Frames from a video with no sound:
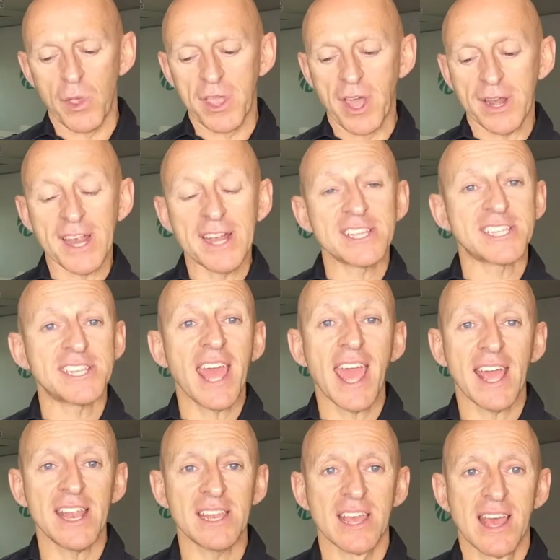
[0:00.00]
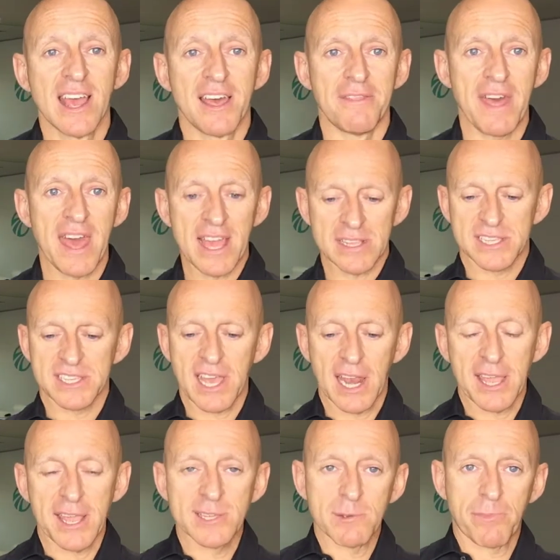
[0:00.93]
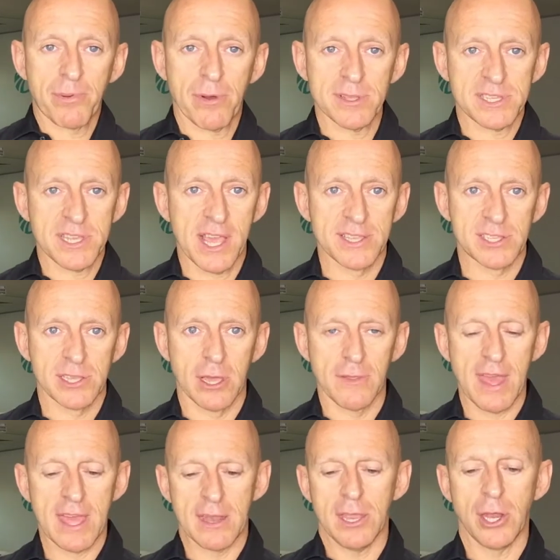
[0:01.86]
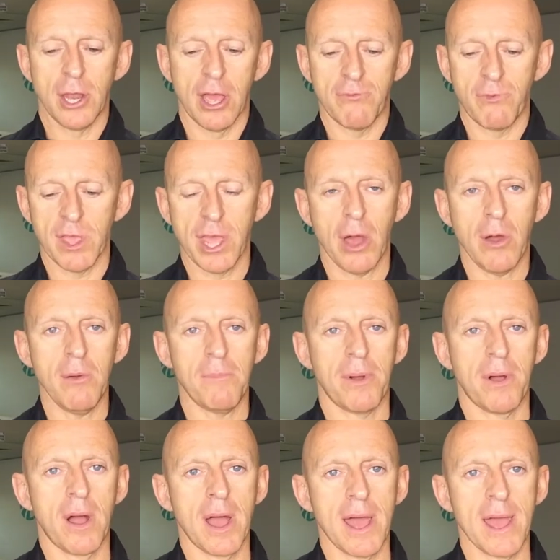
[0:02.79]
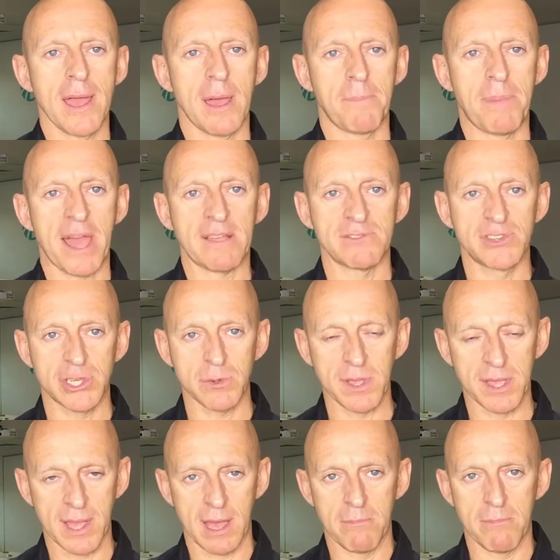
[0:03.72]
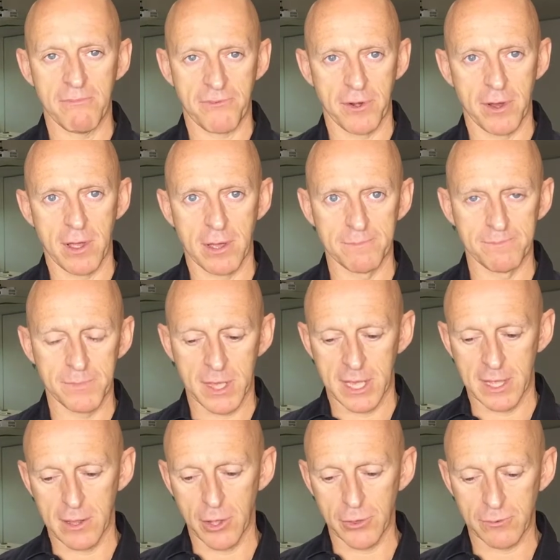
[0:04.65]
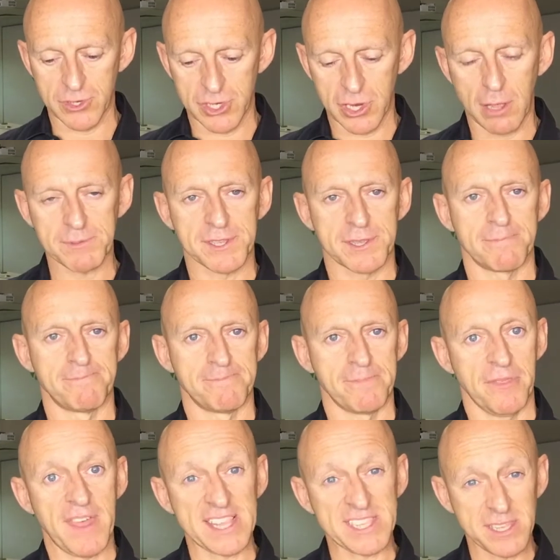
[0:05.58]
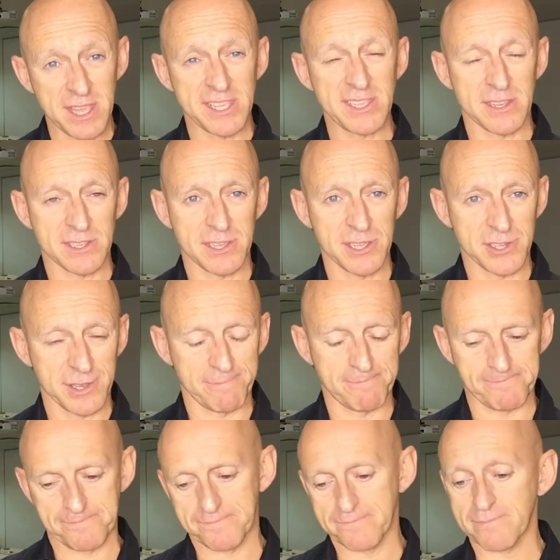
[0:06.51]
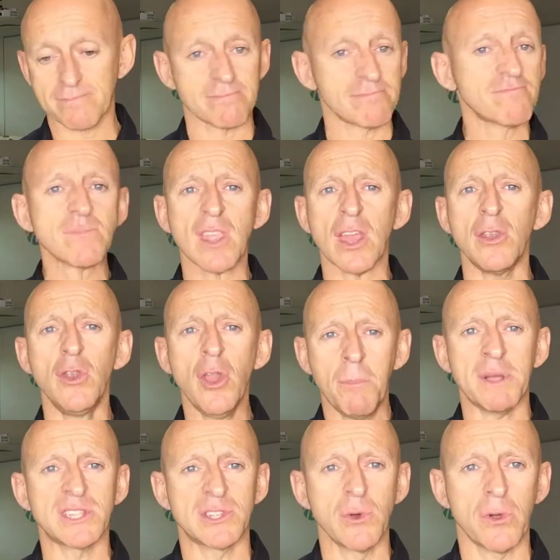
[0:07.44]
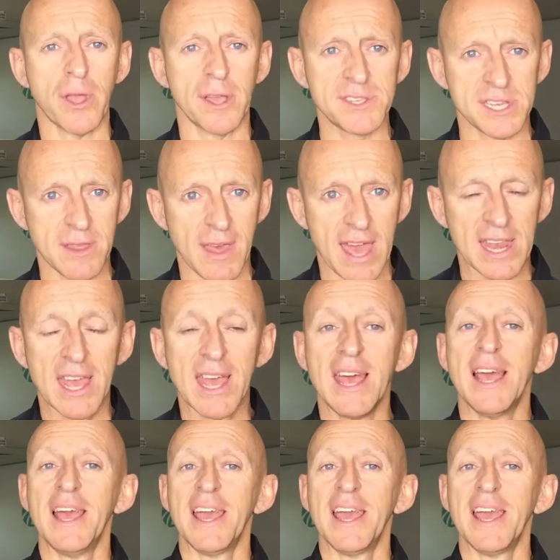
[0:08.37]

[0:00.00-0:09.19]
We've got to understand that selling is a process, so that, you know, if we go and buy a pack of chewing gum from uh, local shops, that's an easy decision. Not much thought goes into that.